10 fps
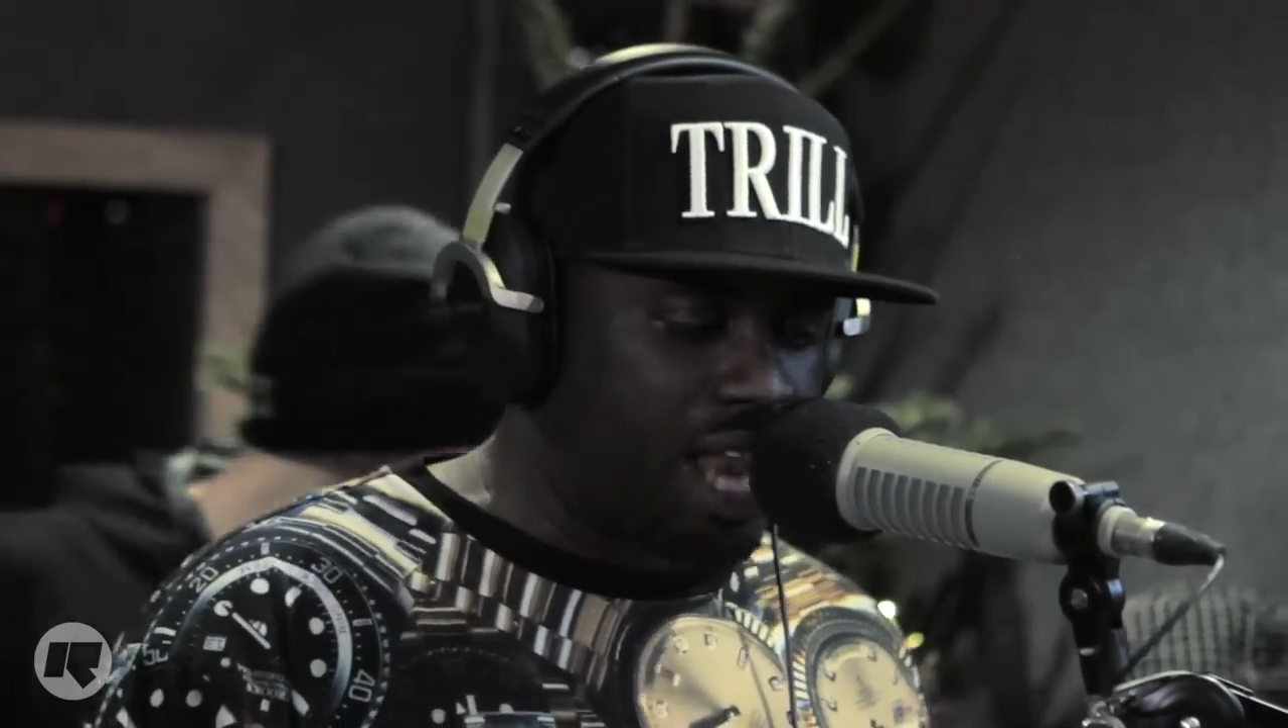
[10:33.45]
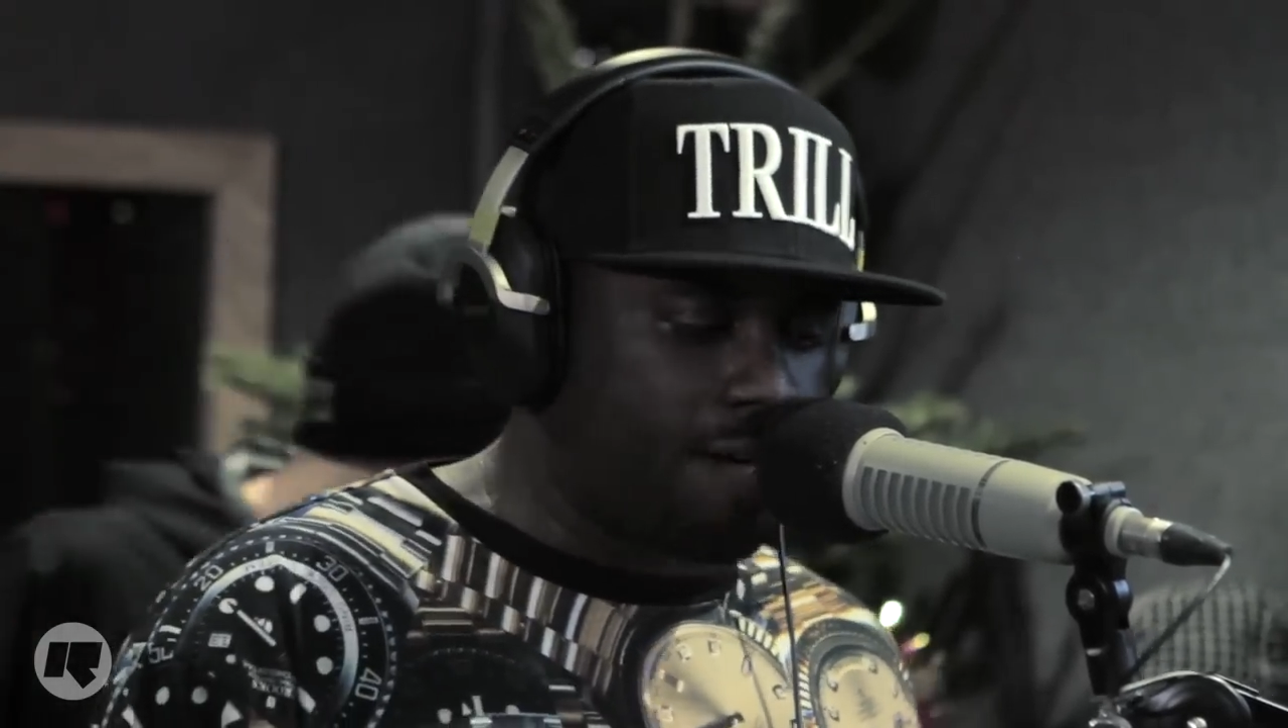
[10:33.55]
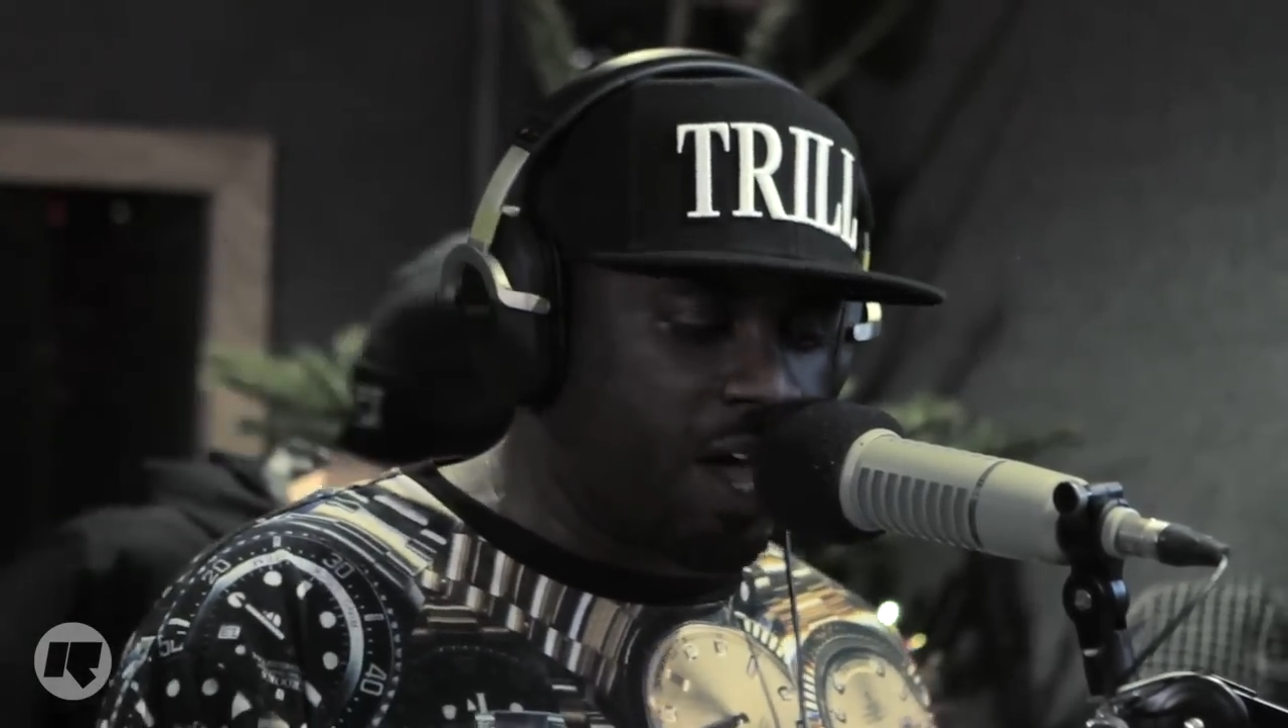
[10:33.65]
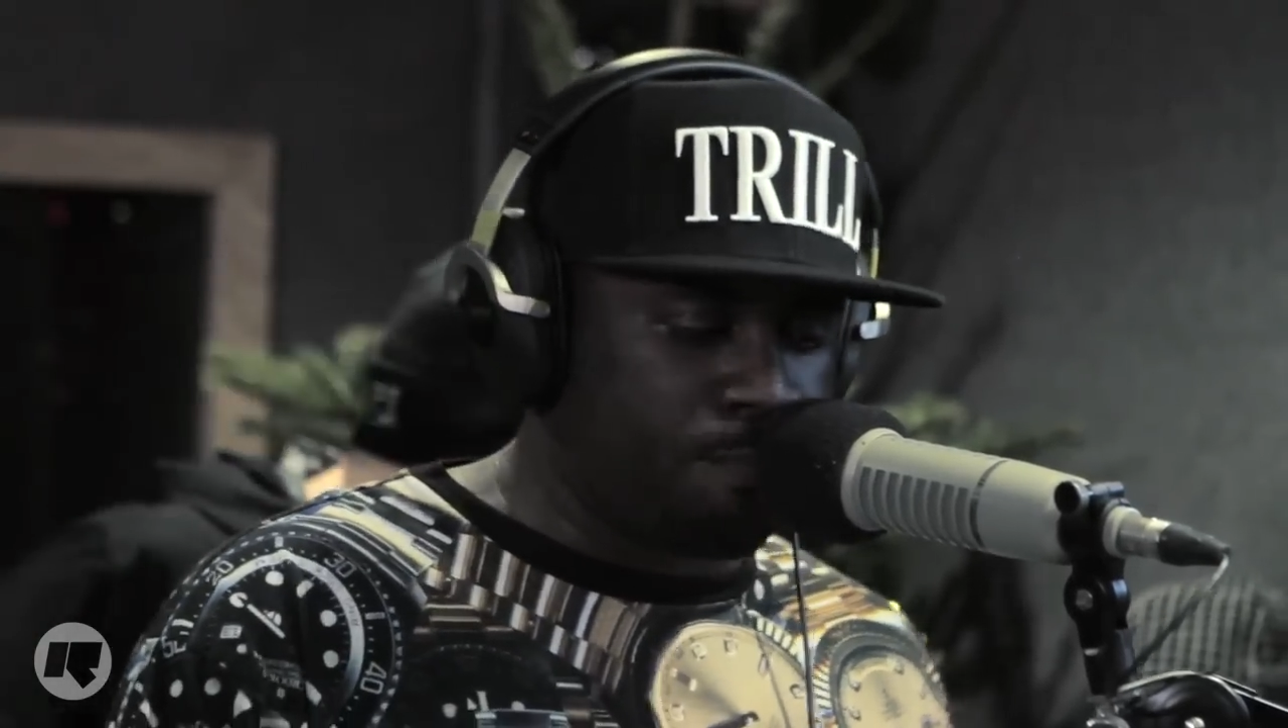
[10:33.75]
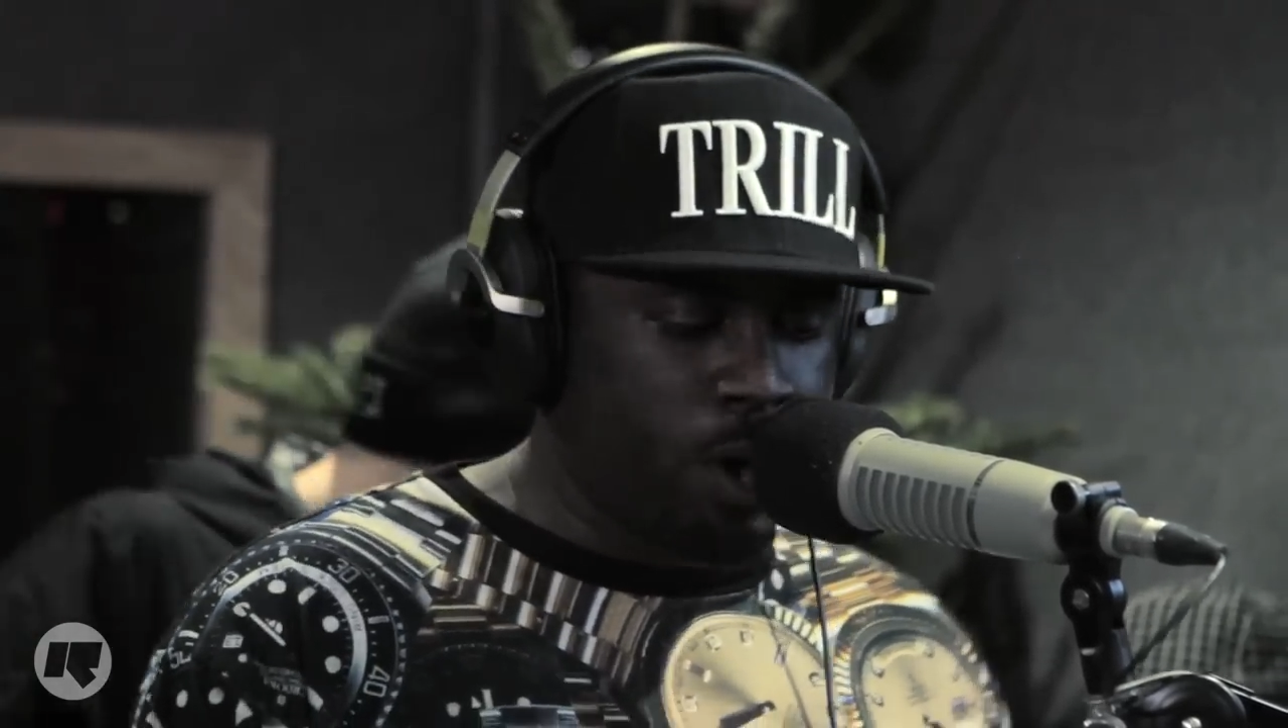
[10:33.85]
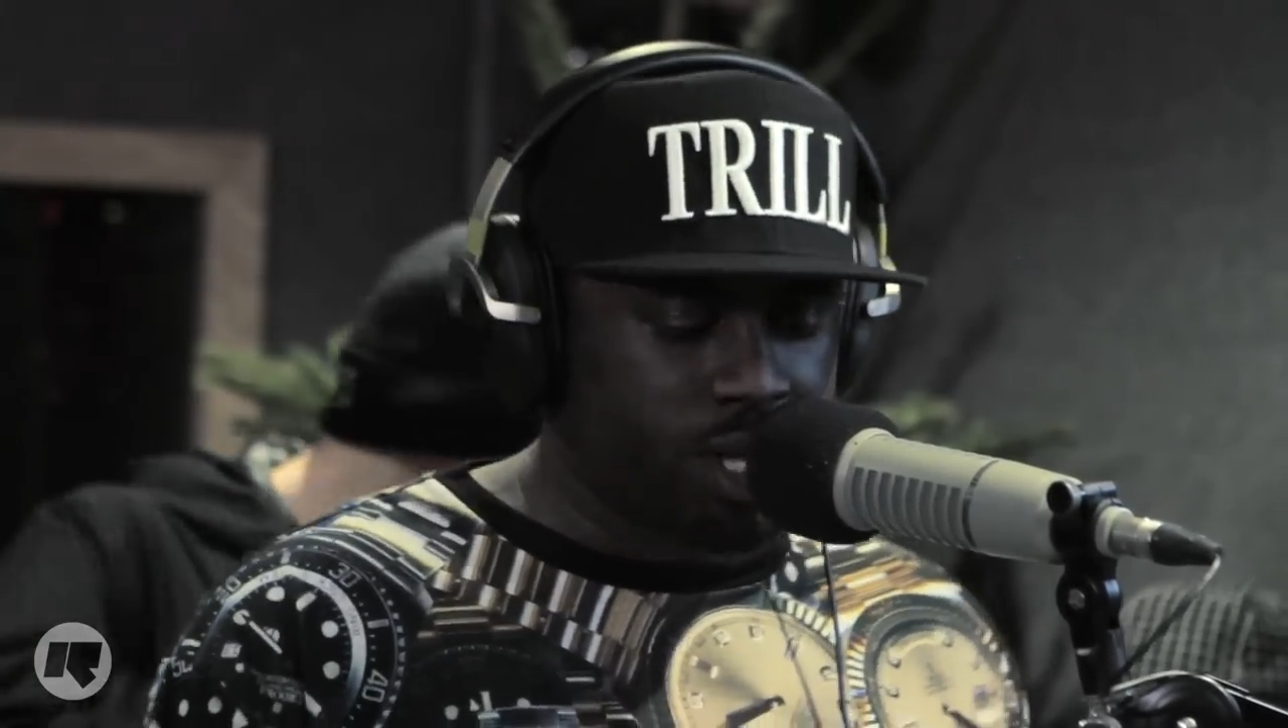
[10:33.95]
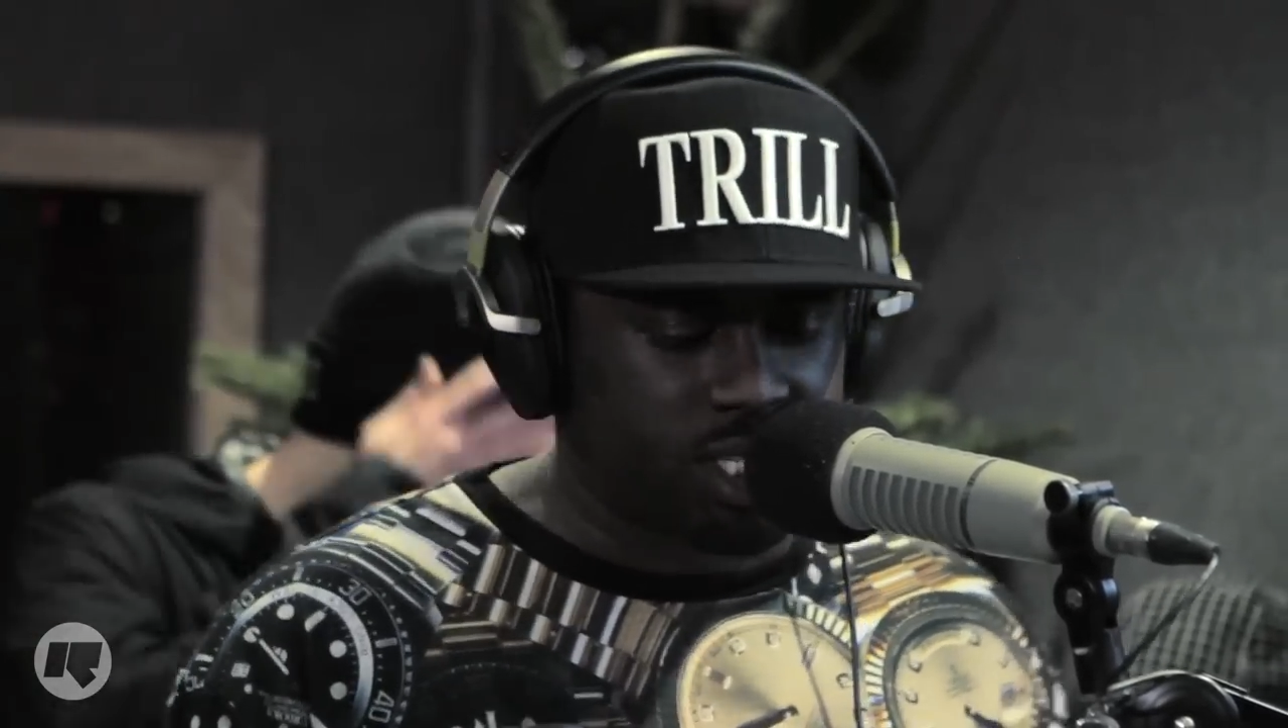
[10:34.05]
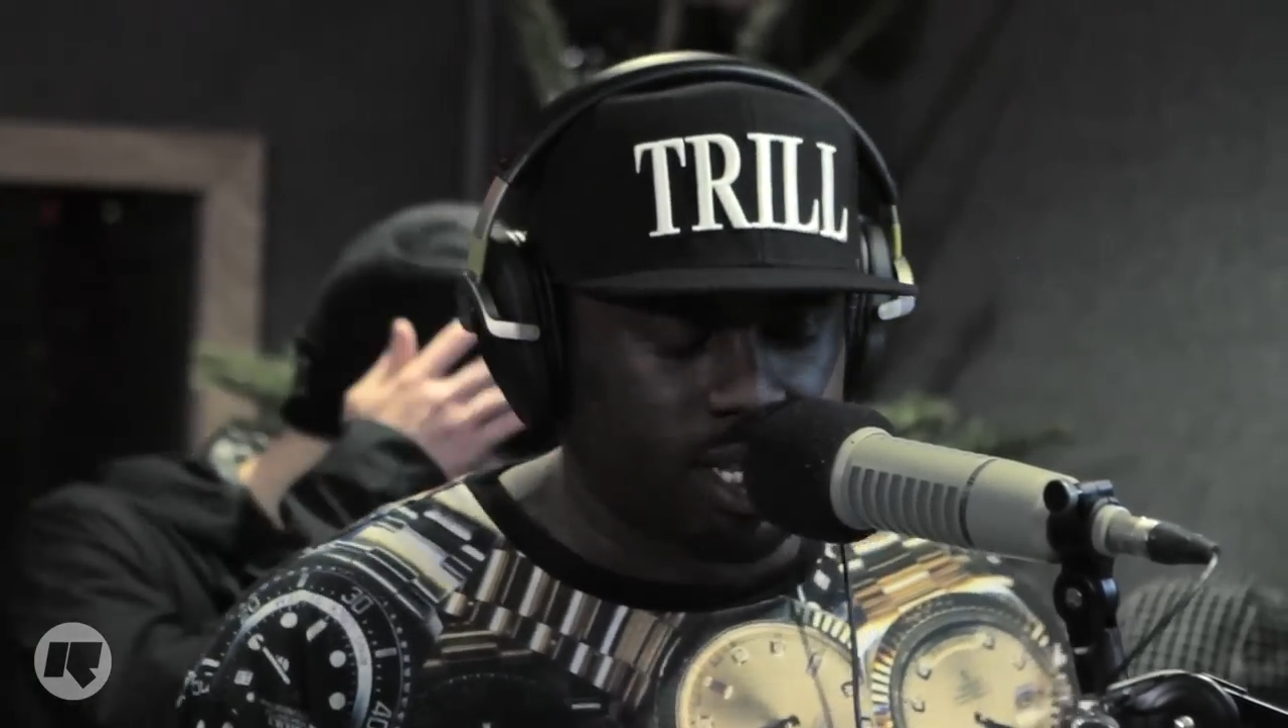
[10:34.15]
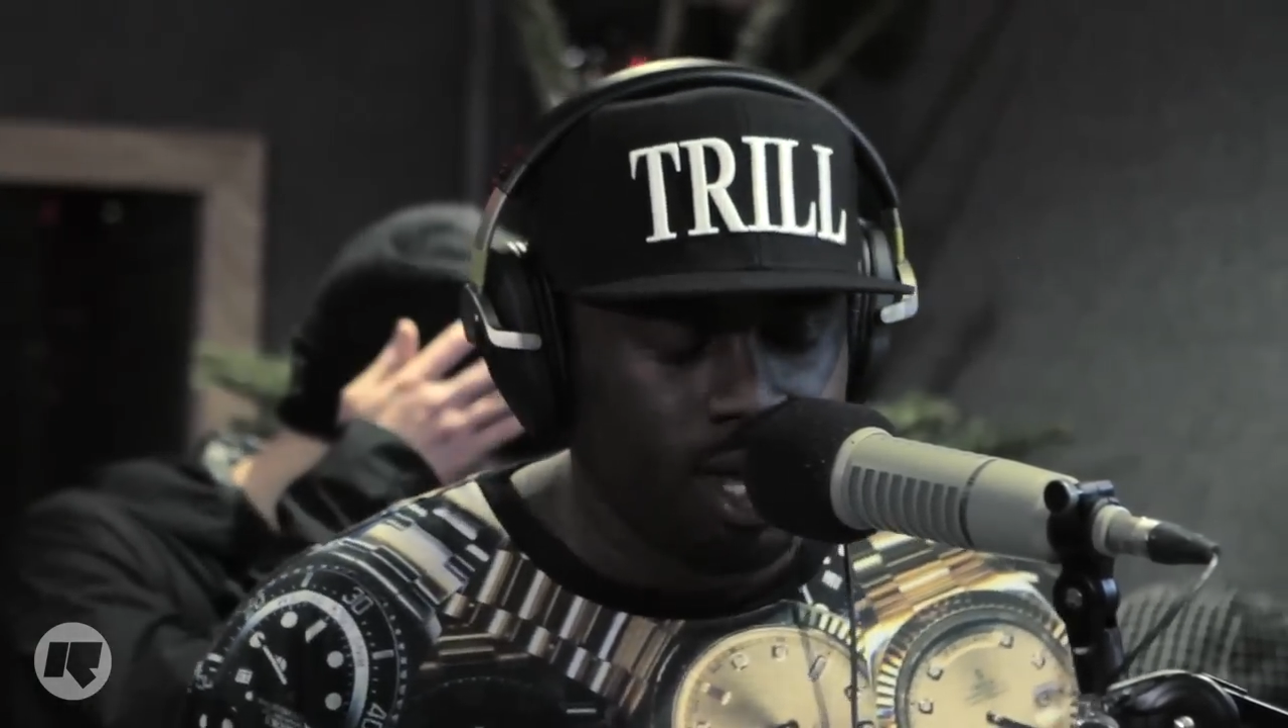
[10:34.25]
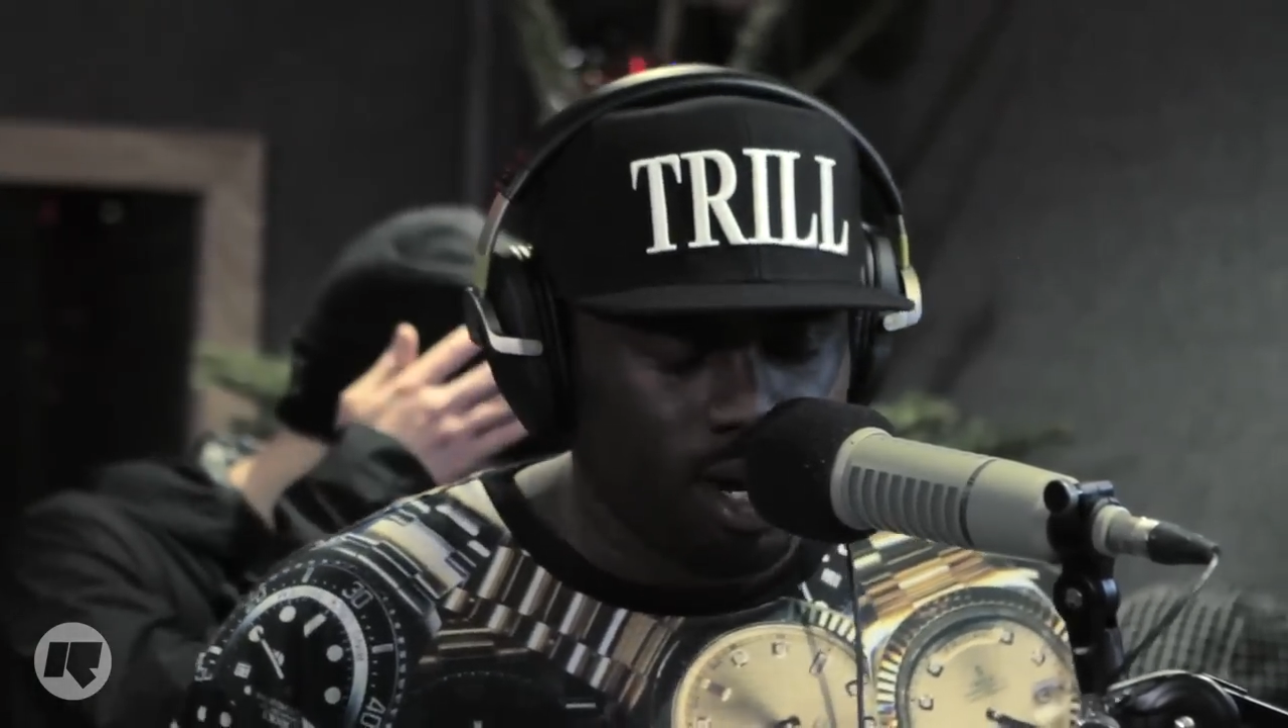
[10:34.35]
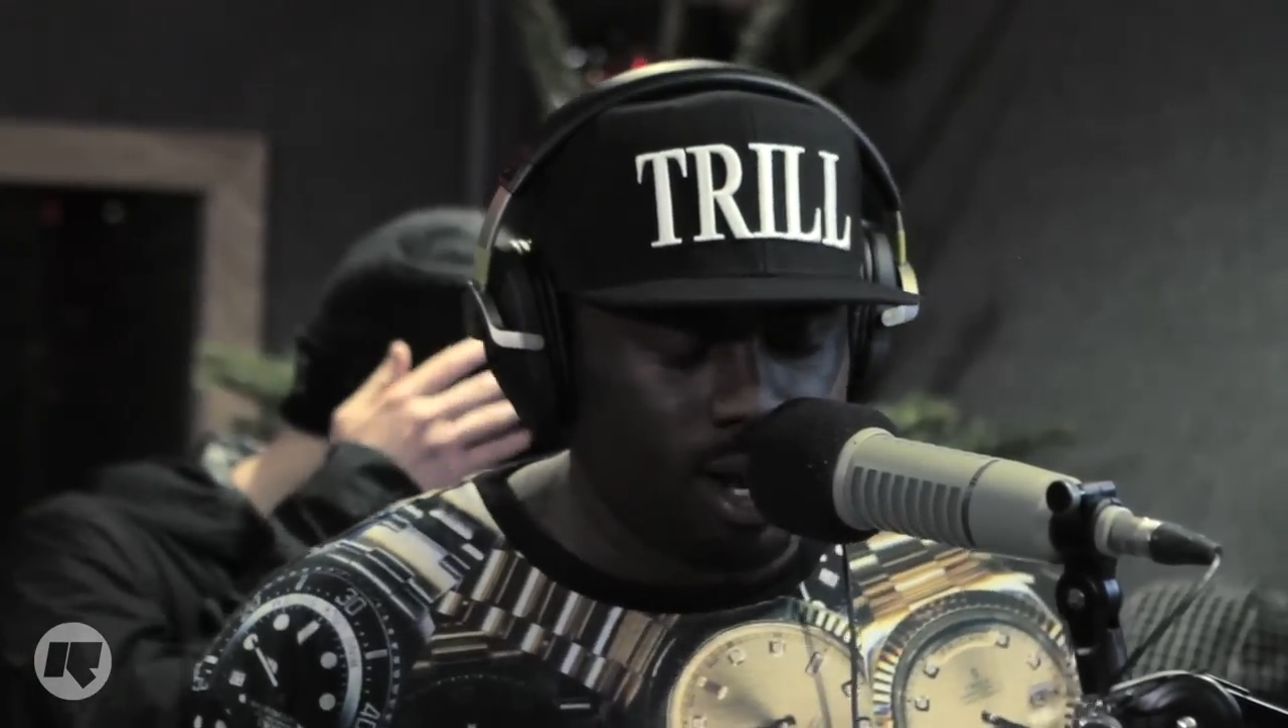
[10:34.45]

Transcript: like Van Persie.